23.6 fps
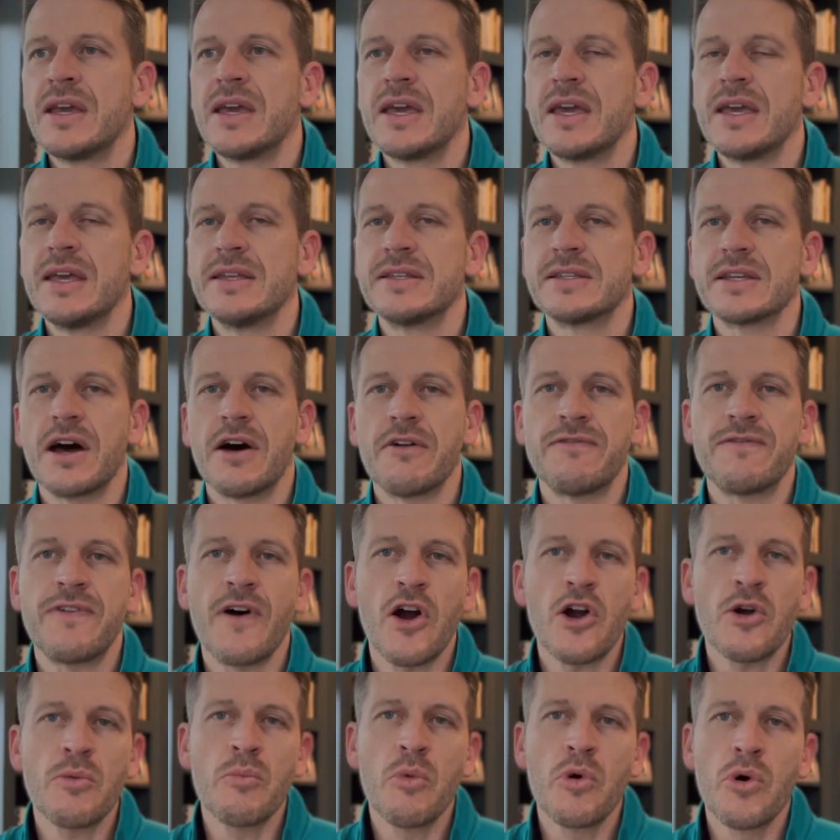is a
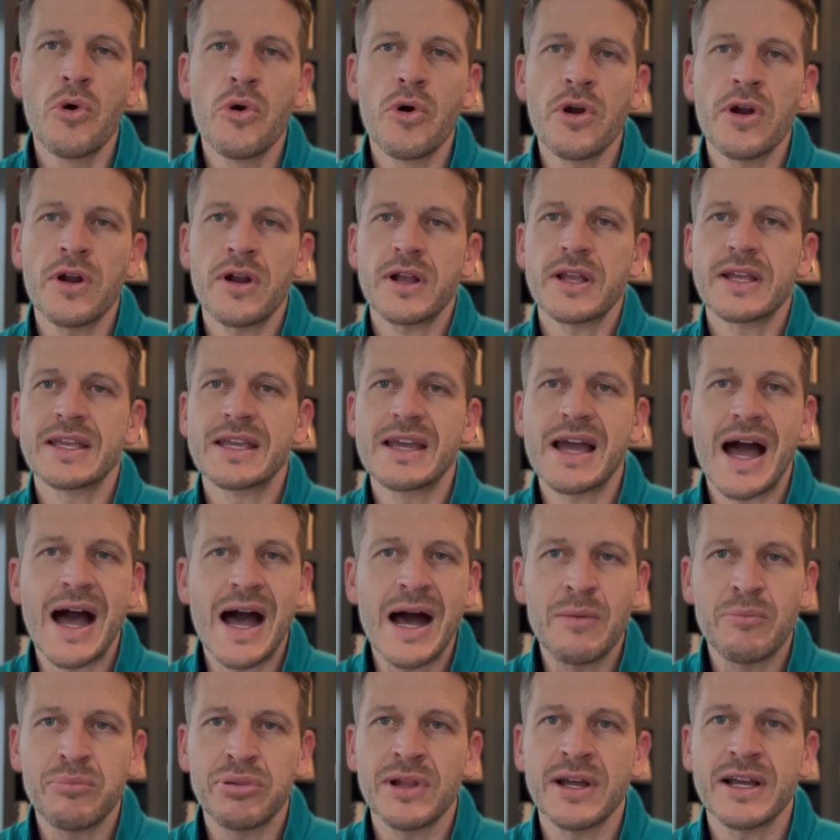far more
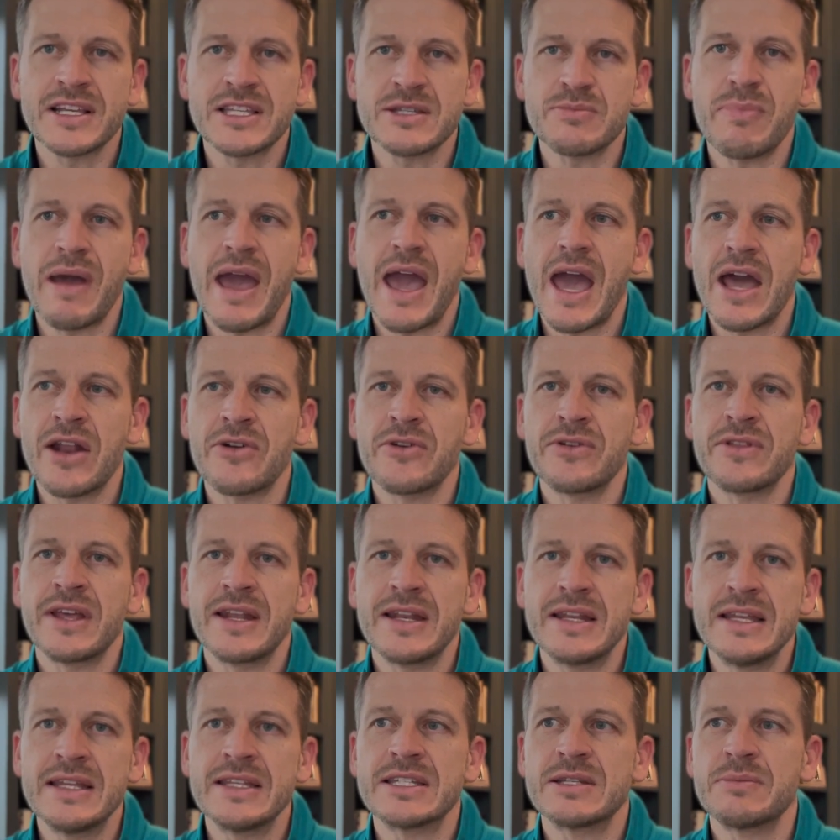complex pattern that
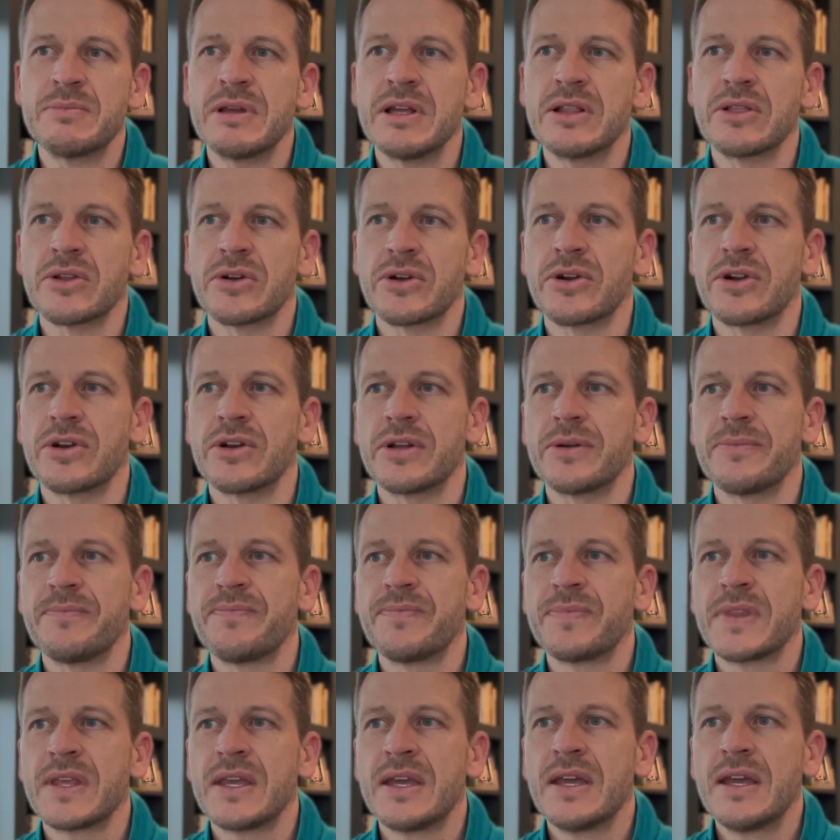needs to be learned.
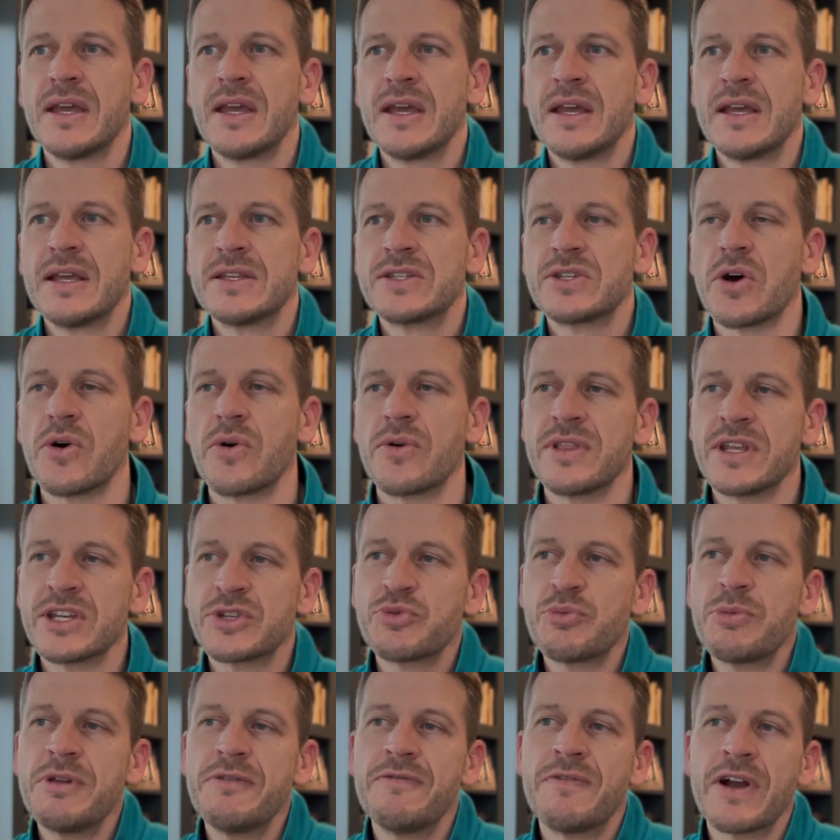So this
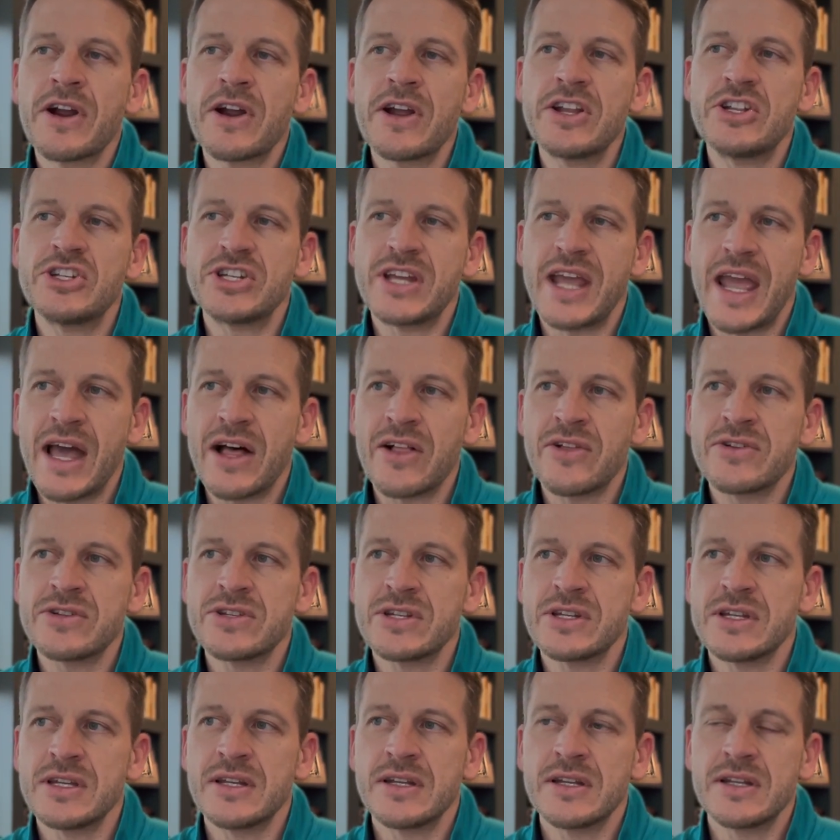would be very
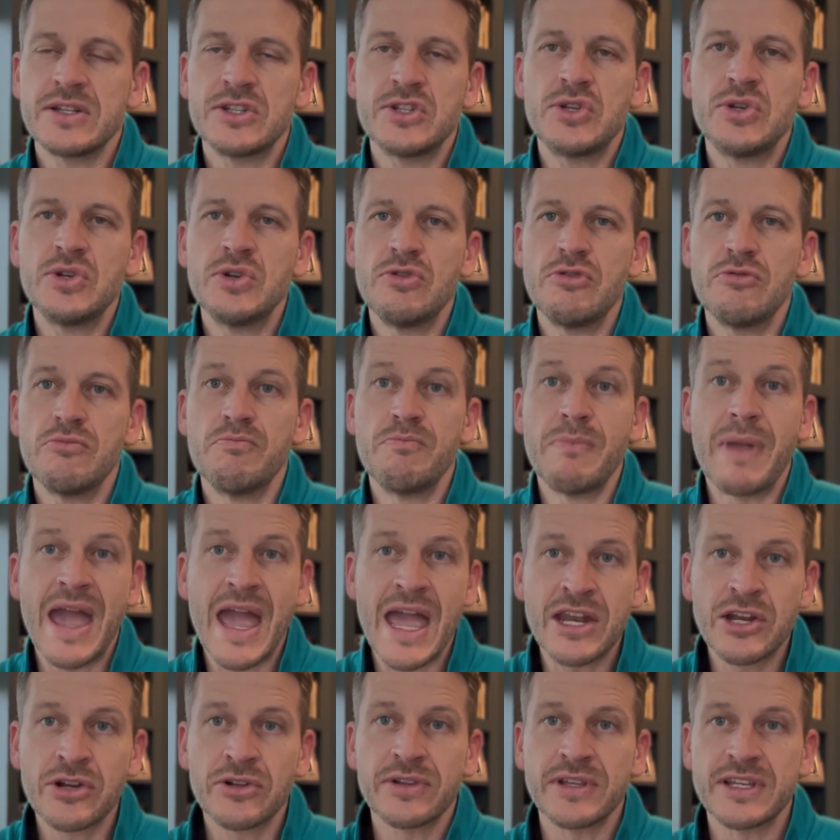challenging to
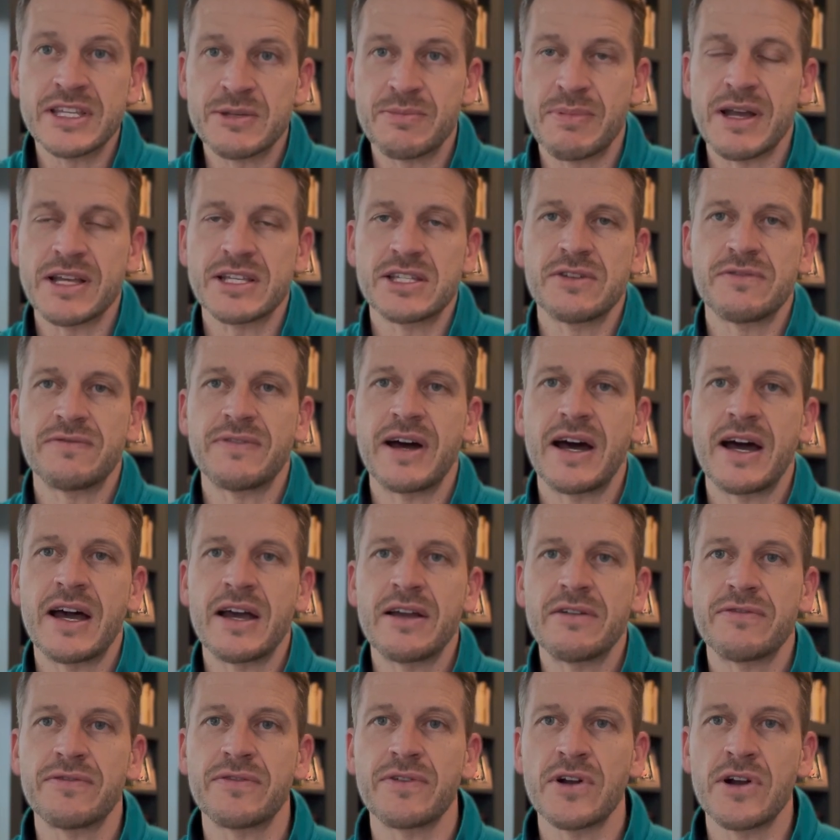manually specify
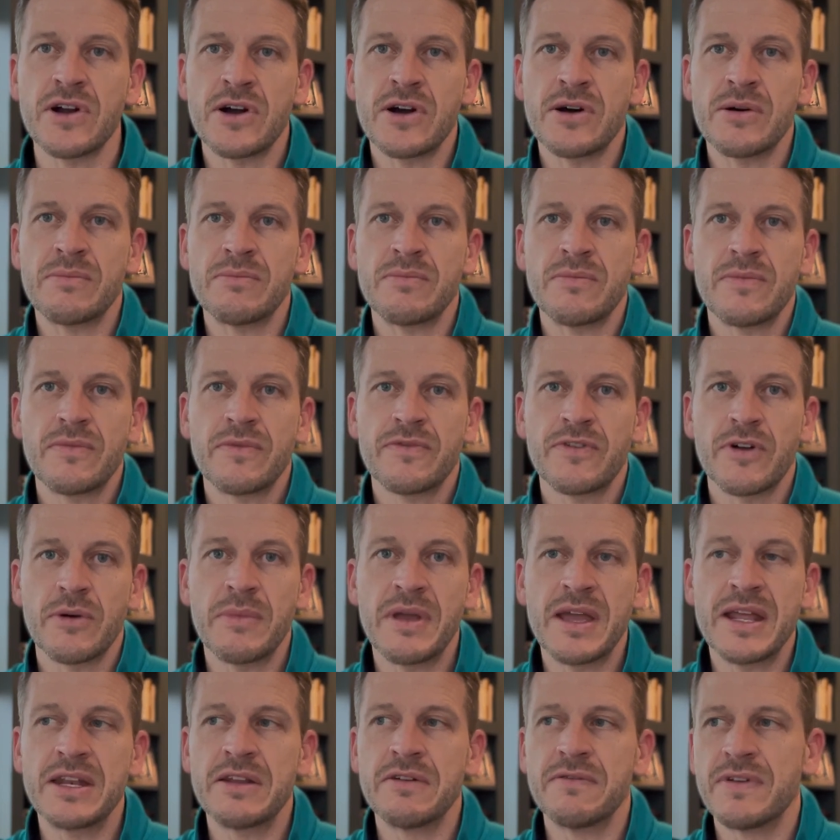from, from
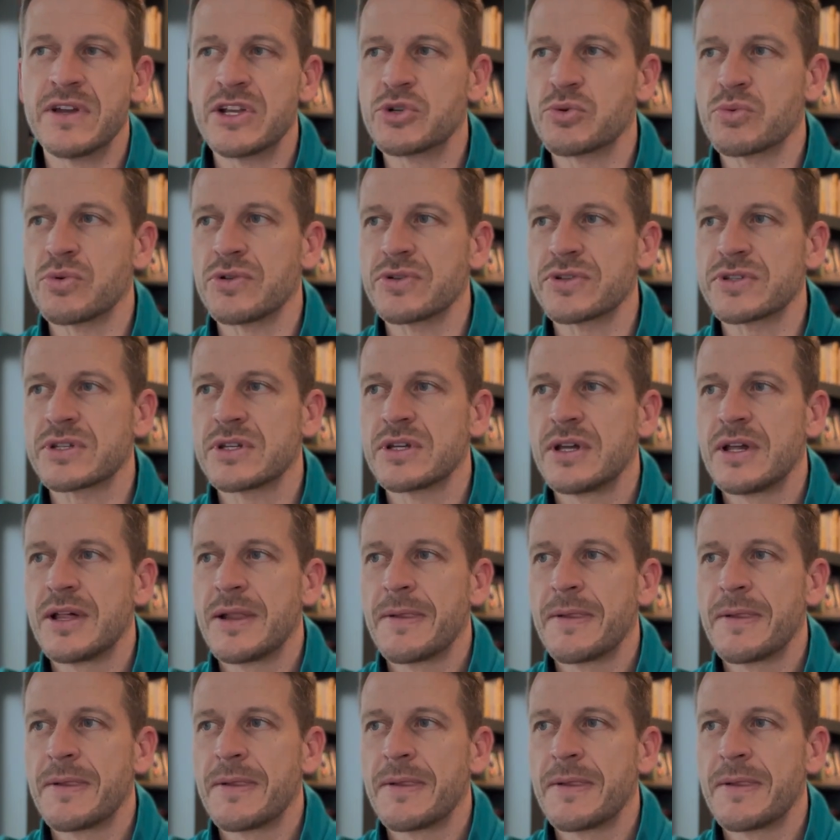individuals.